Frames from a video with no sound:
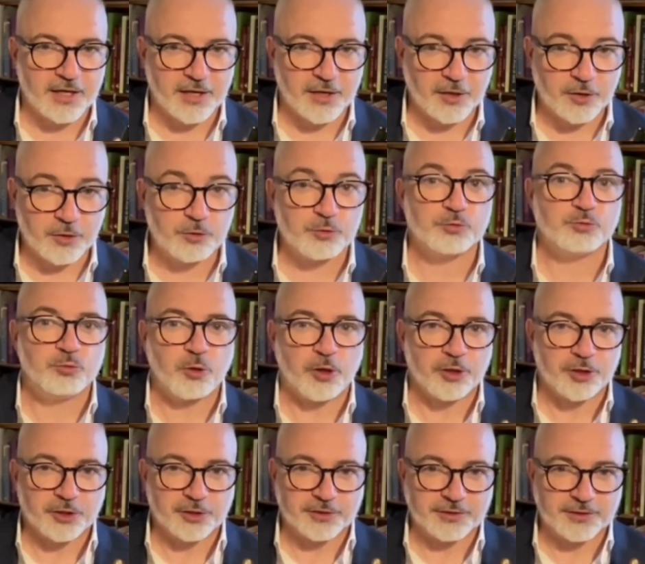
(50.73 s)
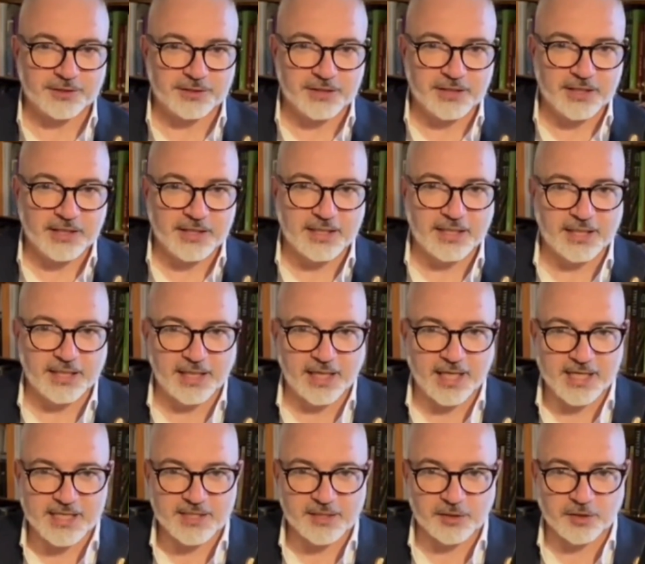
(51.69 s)
gold rushers
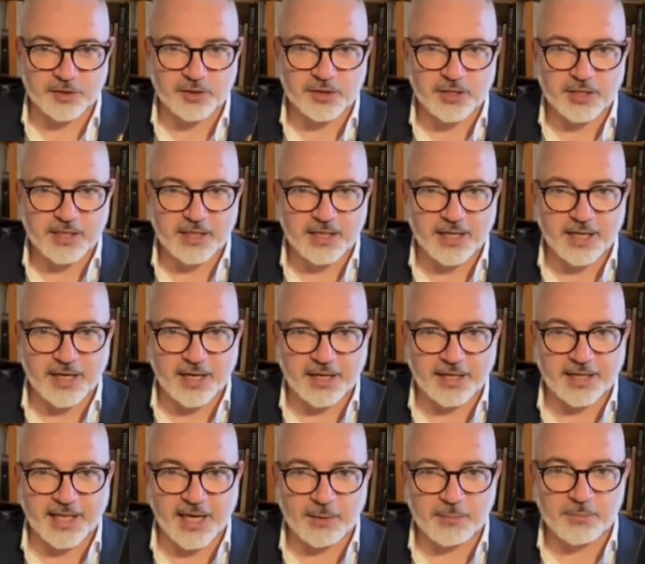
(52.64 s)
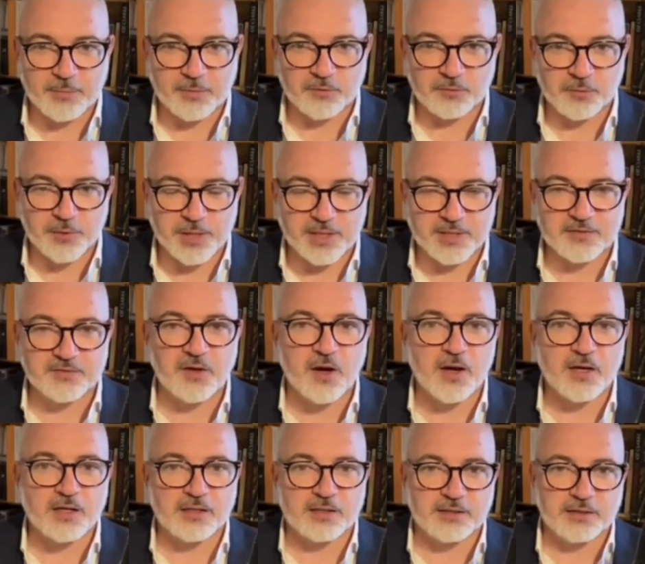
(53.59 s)
as such, came with
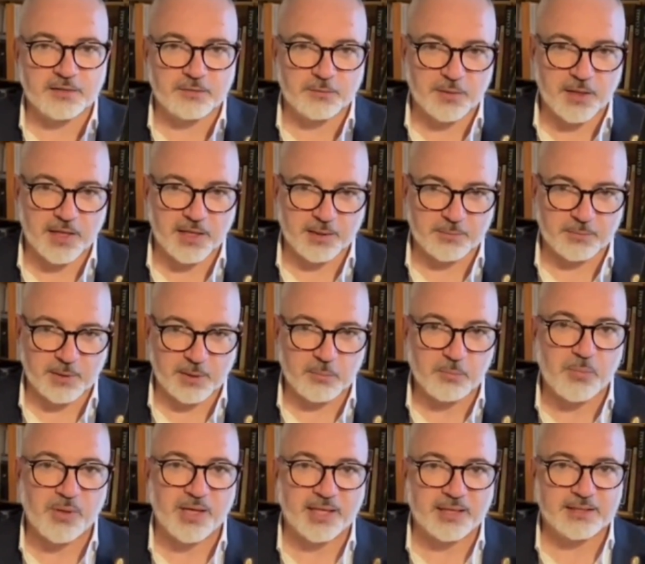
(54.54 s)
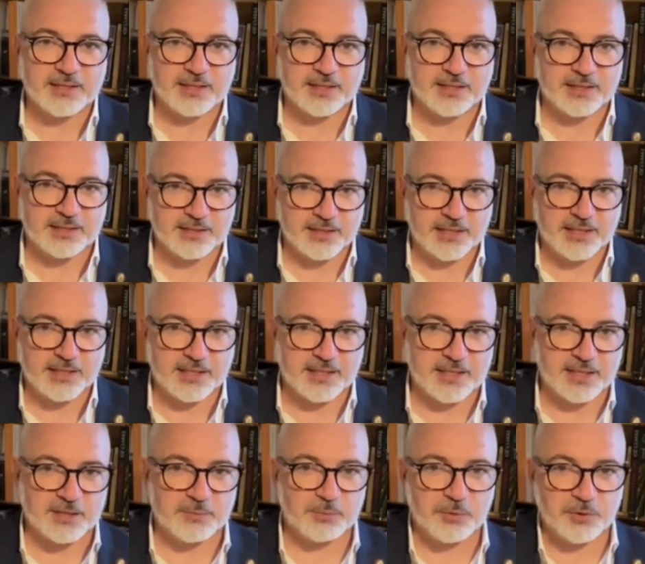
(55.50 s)
vine with them and planted in
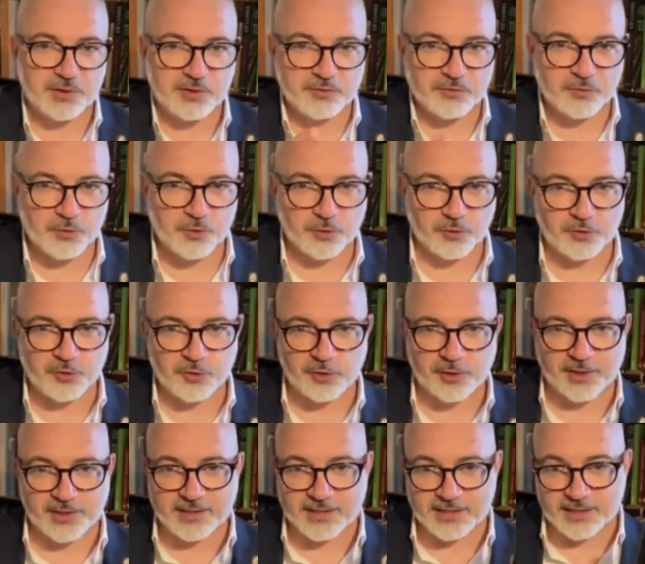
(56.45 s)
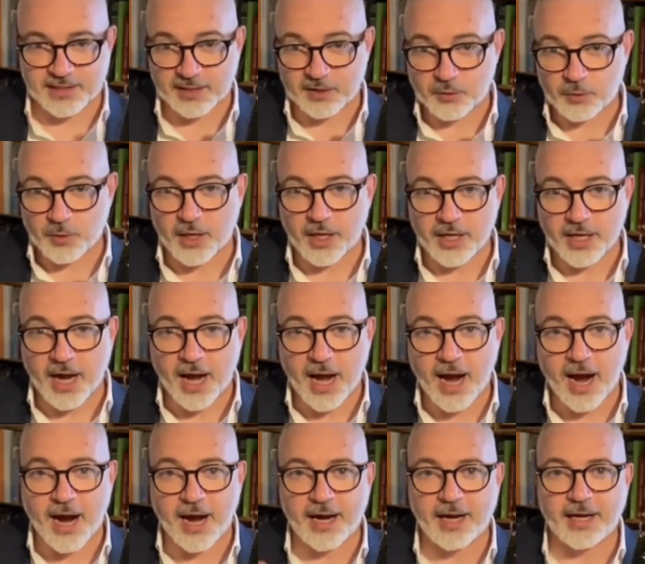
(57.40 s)
this beautiful undulated and quite
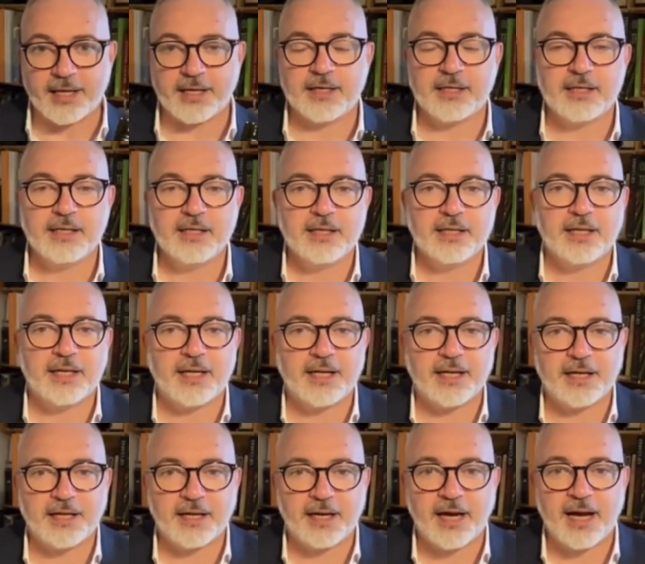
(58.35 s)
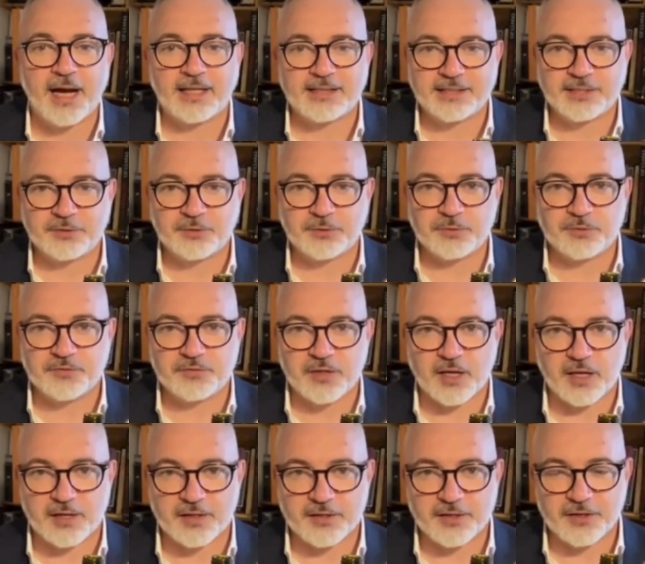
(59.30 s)
high altitude
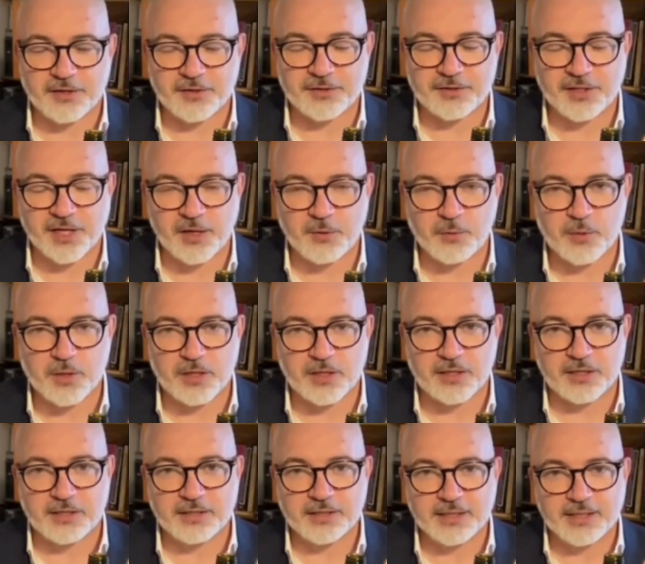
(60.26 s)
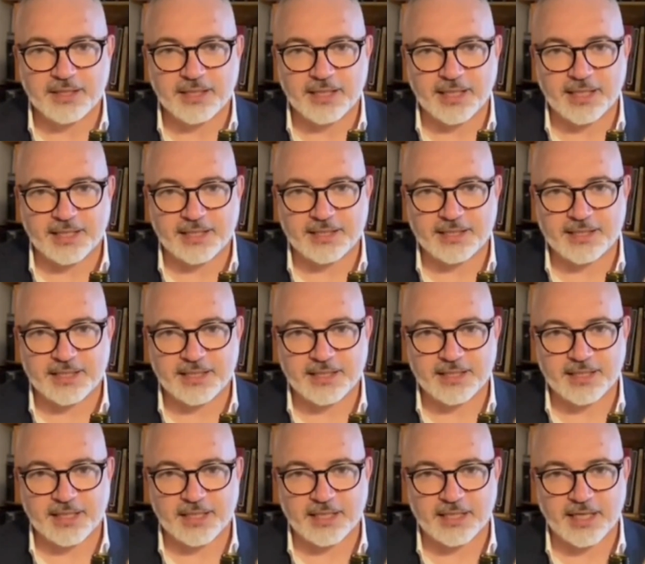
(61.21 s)
terroir. And
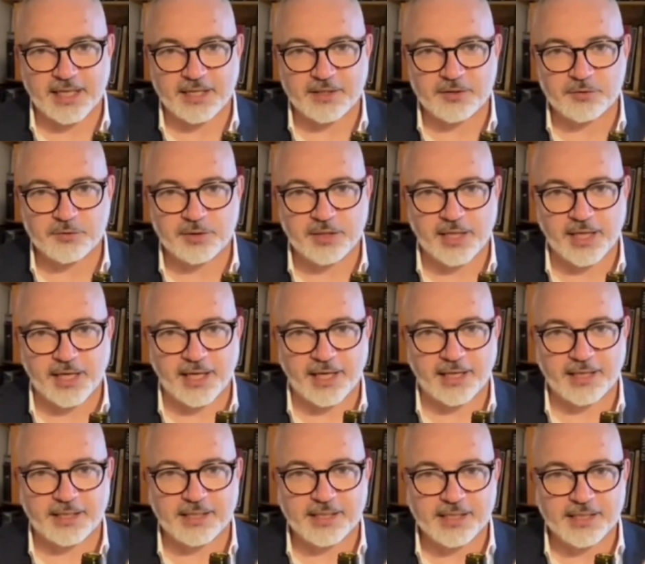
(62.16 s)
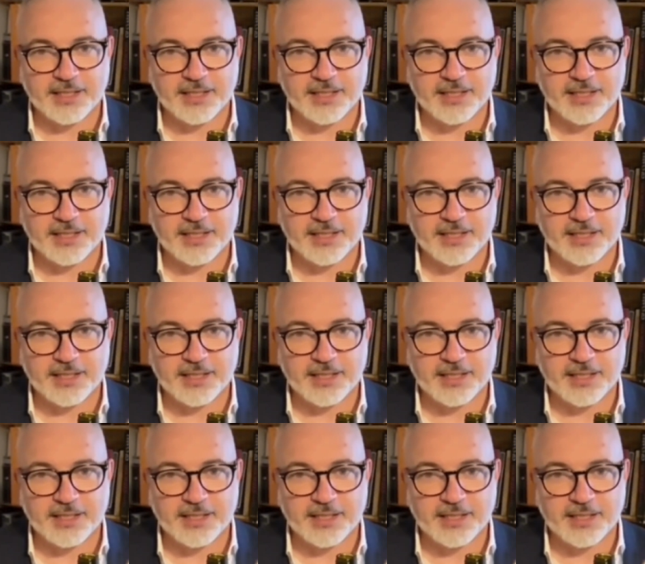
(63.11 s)
today